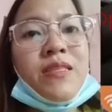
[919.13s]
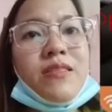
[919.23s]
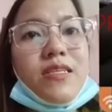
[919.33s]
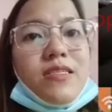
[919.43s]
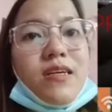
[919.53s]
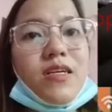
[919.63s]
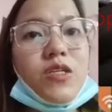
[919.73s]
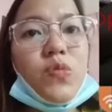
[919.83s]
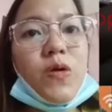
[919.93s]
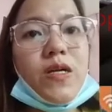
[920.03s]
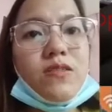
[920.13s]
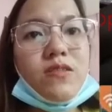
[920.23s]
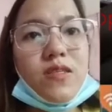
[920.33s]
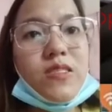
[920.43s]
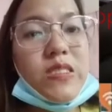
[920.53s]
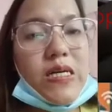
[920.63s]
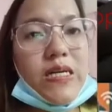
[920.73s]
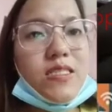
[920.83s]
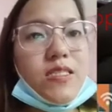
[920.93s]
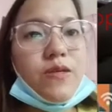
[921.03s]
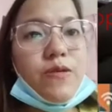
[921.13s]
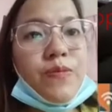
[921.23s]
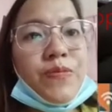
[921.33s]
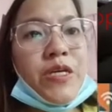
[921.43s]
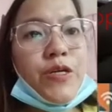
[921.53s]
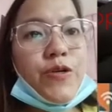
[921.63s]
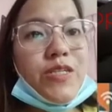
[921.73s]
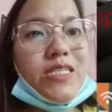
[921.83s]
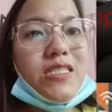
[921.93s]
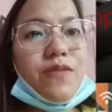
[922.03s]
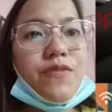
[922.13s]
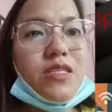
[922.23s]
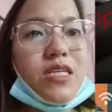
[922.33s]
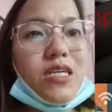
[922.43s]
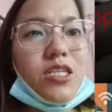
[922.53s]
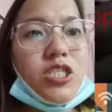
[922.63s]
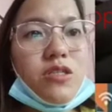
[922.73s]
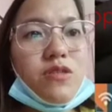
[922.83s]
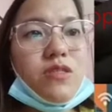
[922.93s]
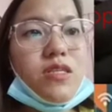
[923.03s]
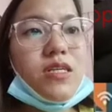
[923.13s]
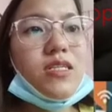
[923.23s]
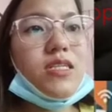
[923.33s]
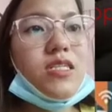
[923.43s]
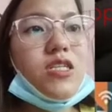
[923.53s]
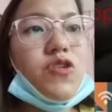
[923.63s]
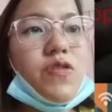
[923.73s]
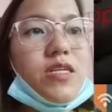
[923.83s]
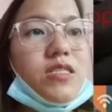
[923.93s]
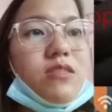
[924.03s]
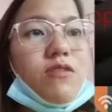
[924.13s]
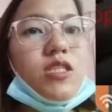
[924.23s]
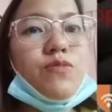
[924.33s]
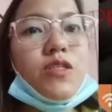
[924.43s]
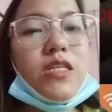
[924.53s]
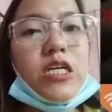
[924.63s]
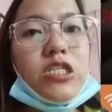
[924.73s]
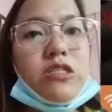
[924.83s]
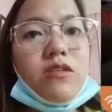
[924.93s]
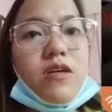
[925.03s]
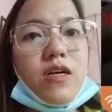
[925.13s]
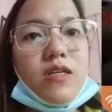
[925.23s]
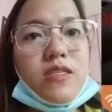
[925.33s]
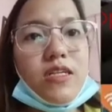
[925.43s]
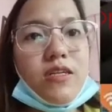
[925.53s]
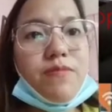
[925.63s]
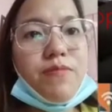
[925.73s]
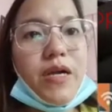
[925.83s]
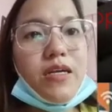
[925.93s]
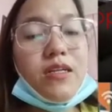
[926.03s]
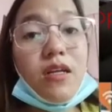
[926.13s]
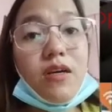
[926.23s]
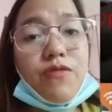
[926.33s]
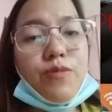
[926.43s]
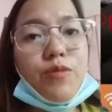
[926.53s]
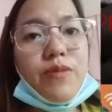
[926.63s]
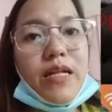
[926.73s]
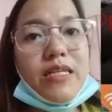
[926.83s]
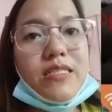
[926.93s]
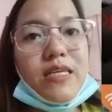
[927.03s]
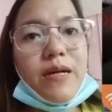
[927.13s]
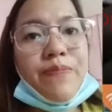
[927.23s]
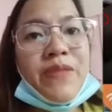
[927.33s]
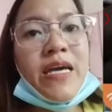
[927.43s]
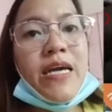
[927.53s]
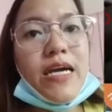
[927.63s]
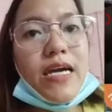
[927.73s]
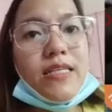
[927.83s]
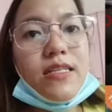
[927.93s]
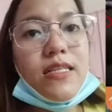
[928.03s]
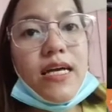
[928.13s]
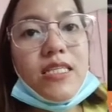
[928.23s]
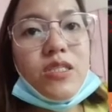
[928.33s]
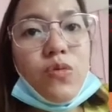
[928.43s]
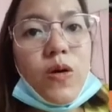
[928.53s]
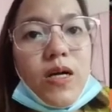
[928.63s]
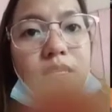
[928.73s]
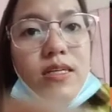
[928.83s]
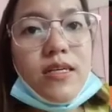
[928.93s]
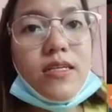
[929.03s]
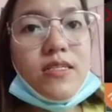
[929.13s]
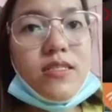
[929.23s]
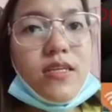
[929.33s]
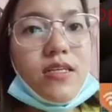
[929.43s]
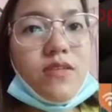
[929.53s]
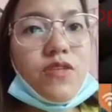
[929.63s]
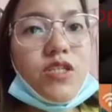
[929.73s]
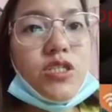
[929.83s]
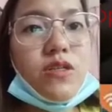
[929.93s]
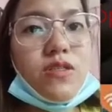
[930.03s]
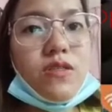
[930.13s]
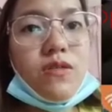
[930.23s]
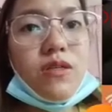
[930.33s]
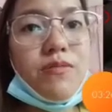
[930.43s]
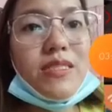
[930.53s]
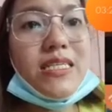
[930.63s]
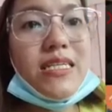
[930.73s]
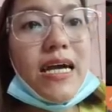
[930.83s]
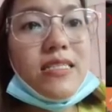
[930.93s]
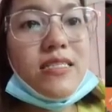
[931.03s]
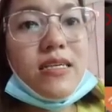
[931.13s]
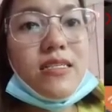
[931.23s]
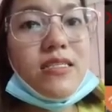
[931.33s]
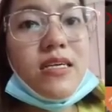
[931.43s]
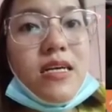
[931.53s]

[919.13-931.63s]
The second one is distance. So connectivity issues and increased transportation costs and impaired labor mobility. And the last one is the division. So limited access